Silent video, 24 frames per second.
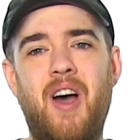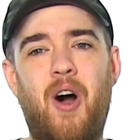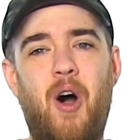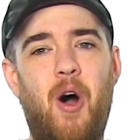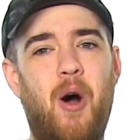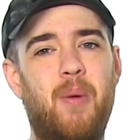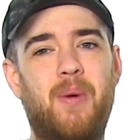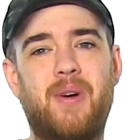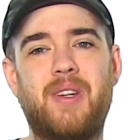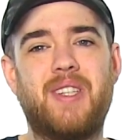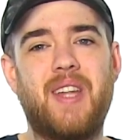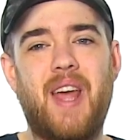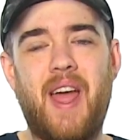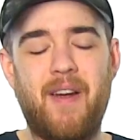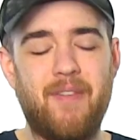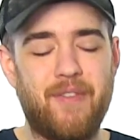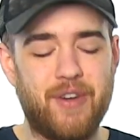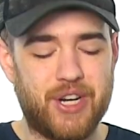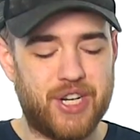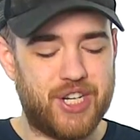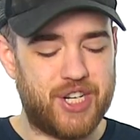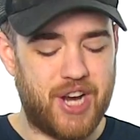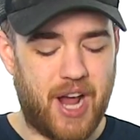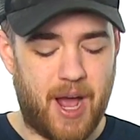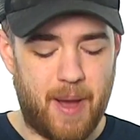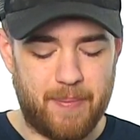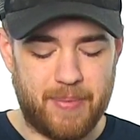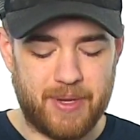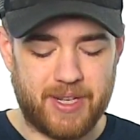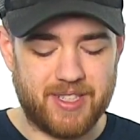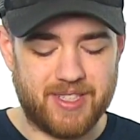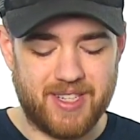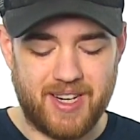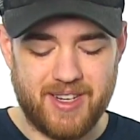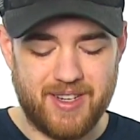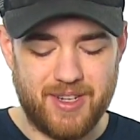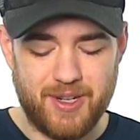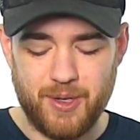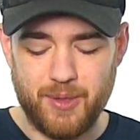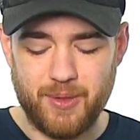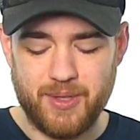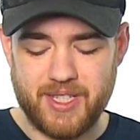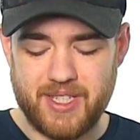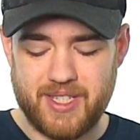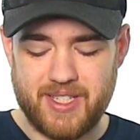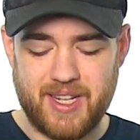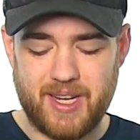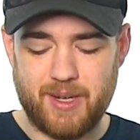almost every shot because I knew
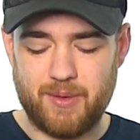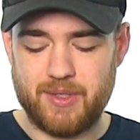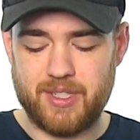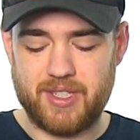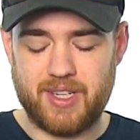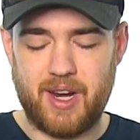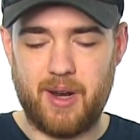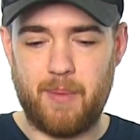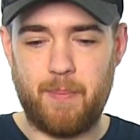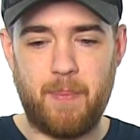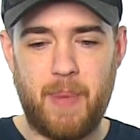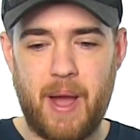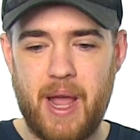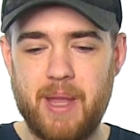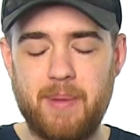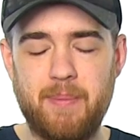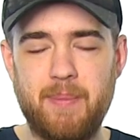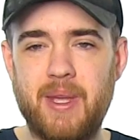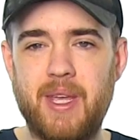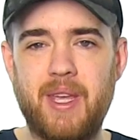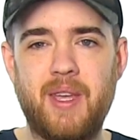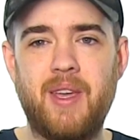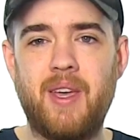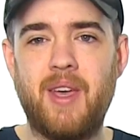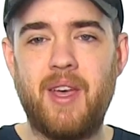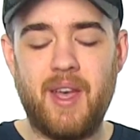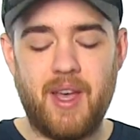this thing was going to bite me.